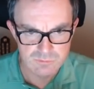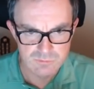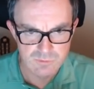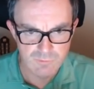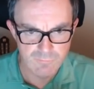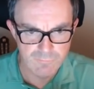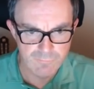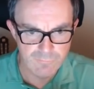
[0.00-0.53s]

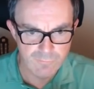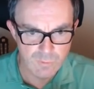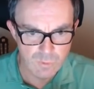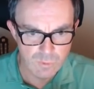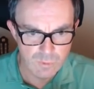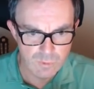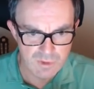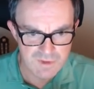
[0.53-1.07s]

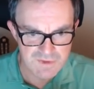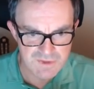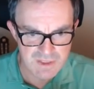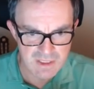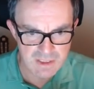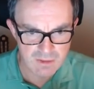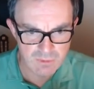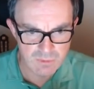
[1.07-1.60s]
4 is
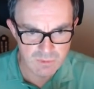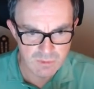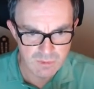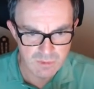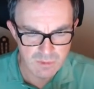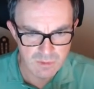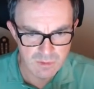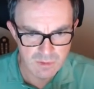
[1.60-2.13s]
now
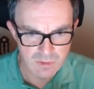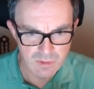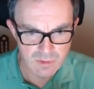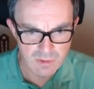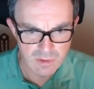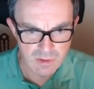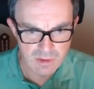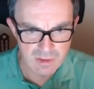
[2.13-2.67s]

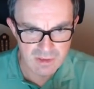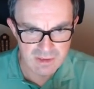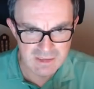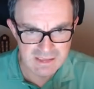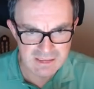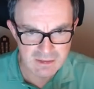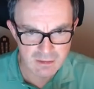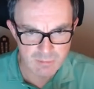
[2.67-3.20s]
a
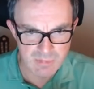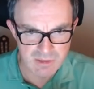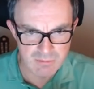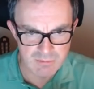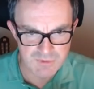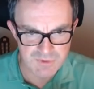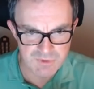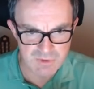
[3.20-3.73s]
little bit
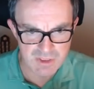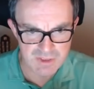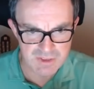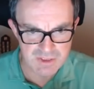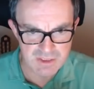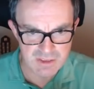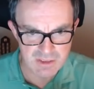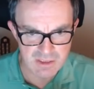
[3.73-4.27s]

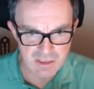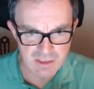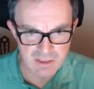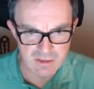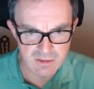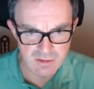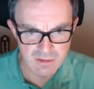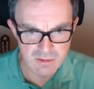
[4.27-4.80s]
restricted
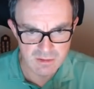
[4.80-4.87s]
in